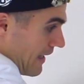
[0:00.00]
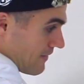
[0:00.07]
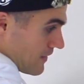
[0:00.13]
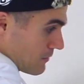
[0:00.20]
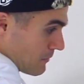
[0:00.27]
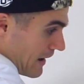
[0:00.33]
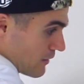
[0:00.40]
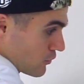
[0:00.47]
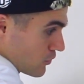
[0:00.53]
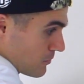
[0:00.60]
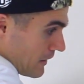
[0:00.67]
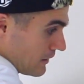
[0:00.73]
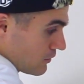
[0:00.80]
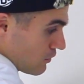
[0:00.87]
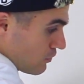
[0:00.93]
and then by the
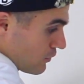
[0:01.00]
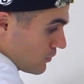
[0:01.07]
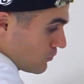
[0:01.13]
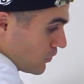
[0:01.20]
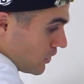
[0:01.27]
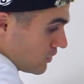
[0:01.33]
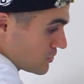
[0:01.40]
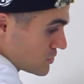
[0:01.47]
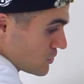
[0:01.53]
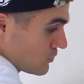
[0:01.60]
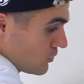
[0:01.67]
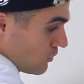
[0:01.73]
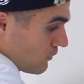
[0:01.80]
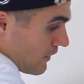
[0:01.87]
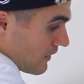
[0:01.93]
remainder theorem, we also
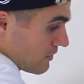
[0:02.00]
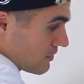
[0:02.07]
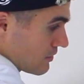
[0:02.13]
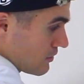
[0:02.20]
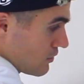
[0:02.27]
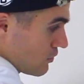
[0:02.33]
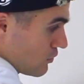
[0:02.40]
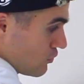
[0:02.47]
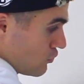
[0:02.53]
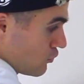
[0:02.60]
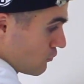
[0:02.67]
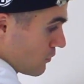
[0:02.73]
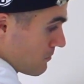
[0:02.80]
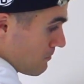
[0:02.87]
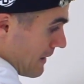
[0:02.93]
know that the
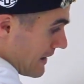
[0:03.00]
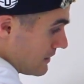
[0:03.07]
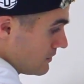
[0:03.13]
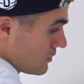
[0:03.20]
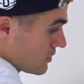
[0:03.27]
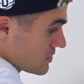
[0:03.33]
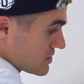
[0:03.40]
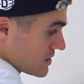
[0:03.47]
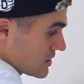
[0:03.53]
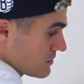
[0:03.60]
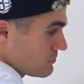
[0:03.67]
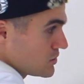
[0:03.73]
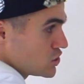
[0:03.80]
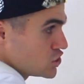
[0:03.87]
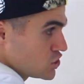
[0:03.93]
remainder is going to
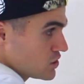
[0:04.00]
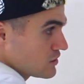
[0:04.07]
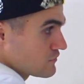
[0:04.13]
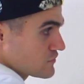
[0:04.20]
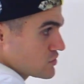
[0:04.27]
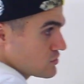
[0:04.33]
be g of